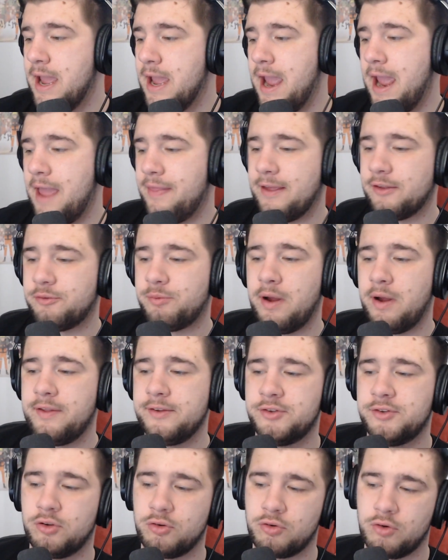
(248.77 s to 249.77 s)
and that's why they
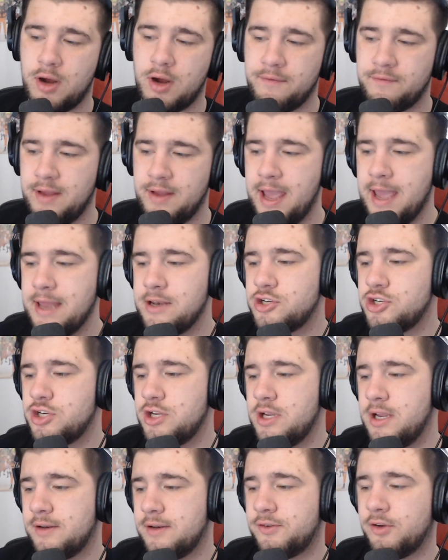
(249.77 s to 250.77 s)
sold her off to
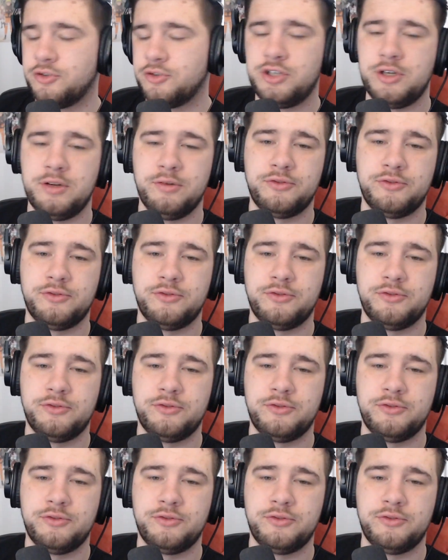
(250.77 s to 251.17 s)
Enji, and so she was